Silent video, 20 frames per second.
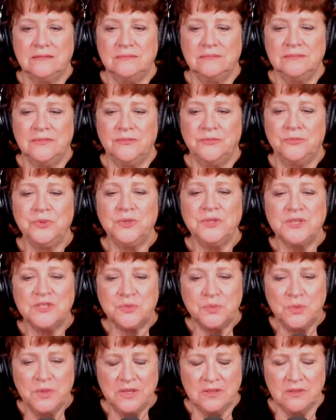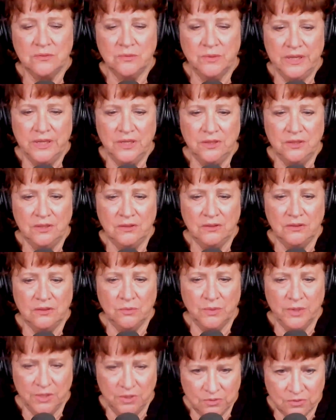really sweet the way
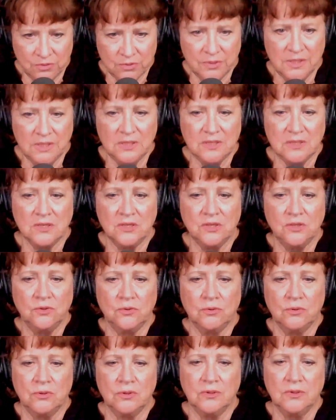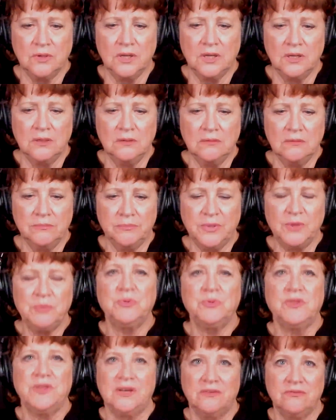you treat your
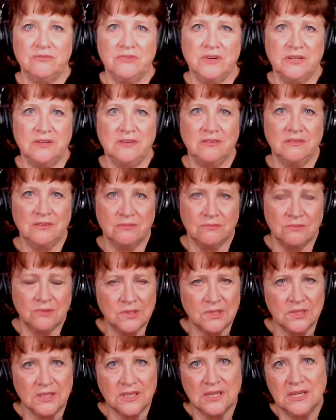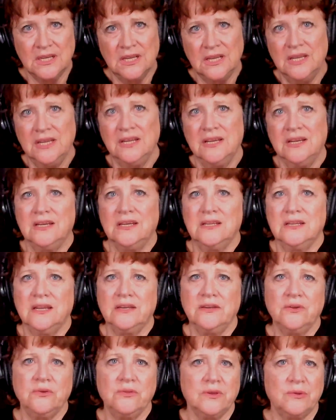people that have read your work, and I
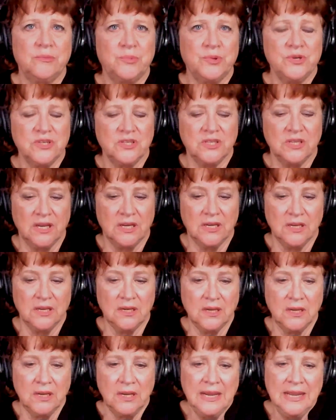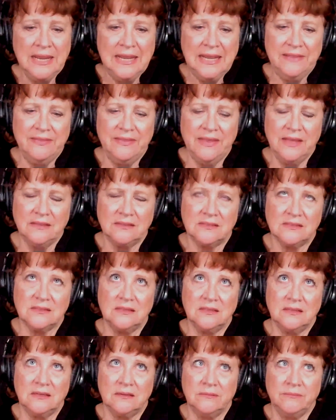know they appreciate it. And that's
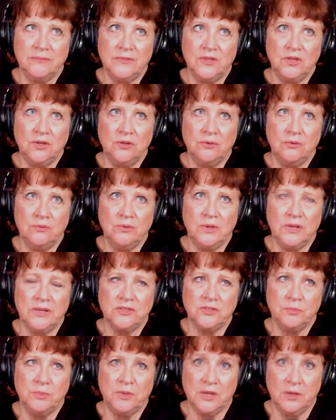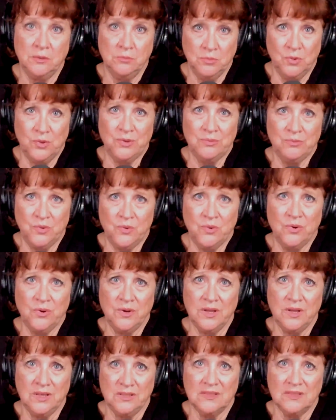as you become more and
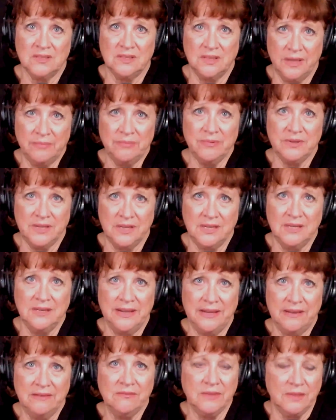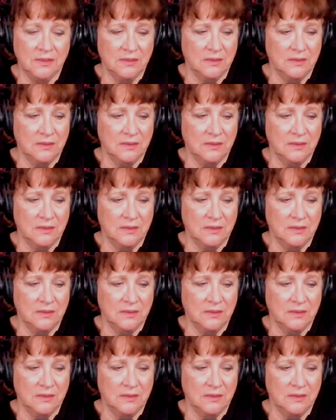more a celebrity, now that